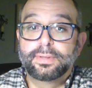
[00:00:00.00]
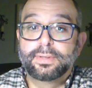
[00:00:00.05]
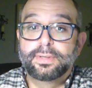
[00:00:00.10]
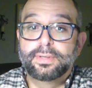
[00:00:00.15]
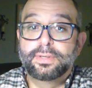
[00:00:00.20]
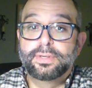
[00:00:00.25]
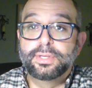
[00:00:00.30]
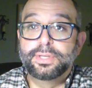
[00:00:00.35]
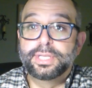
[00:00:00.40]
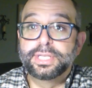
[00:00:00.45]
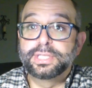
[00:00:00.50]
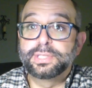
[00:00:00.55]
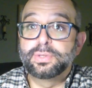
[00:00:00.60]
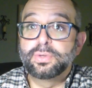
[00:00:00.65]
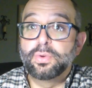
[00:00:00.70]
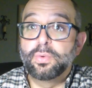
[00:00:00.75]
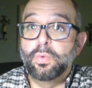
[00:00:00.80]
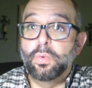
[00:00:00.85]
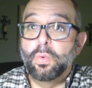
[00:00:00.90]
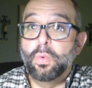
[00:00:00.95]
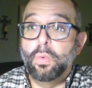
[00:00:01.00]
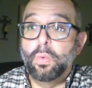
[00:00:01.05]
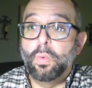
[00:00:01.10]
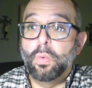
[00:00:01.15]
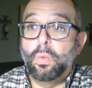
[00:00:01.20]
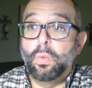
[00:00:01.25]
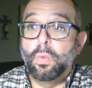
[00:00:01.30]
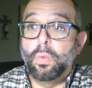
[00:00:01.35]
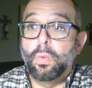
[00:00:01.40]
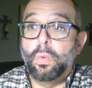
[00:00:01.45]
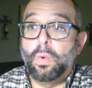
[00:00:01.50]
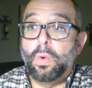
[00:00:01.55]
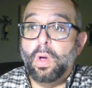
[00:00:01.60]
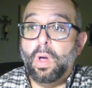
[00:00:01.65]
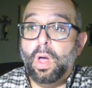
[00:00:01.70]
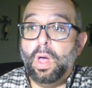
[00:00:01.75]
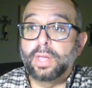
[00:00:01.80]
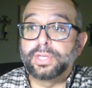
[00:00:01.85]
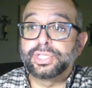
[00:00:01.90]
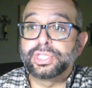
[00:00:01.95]
Could this
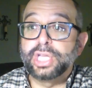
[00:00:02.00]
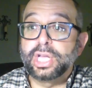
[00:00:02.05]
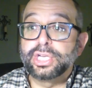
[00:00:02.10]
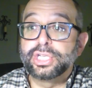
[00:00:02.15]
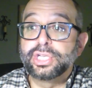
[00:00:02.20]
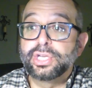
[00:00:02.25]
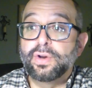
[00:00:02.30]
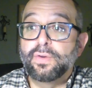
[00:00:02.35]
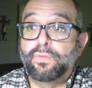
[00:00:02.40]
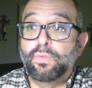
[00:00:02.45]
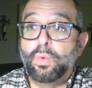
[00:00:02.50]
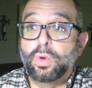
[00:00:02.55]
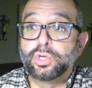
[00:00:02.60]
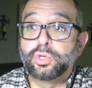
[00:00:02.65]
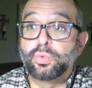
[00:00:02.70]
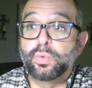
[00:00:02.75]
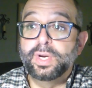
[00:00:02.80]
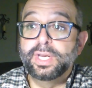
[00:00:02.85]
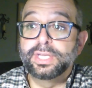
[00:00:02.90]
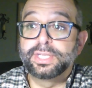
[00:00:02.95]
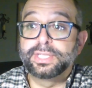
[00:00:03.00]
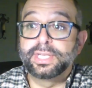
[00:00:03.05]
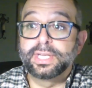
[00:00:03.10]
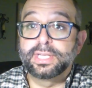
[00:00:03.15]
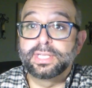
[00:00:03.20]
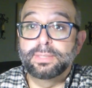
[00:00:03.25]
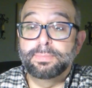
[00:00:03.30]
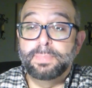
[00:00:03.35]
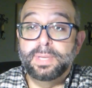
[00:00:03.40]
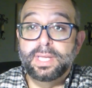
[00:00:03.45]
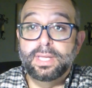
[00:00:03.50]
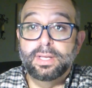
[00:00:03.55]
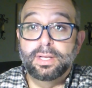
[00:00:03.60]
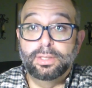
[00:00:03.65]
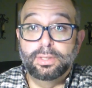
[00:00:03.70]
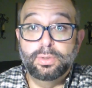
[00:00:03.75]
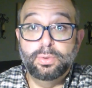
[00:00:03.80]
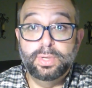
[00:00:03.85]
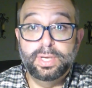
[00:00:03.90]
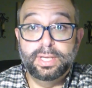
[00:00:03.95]
section of 126 be
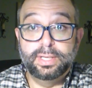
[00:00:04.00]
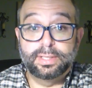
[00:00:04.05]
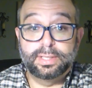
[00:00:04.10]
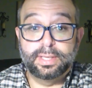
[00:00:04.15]
alluding to